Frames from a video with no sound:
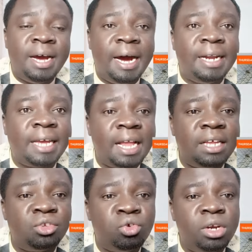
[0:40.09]
and
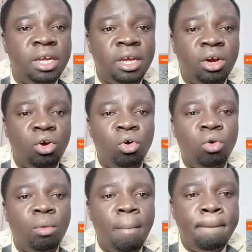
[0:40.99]
Kenyans should uh,
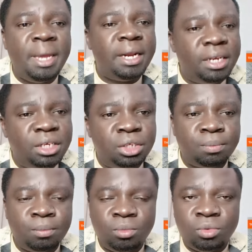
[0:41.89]
be ready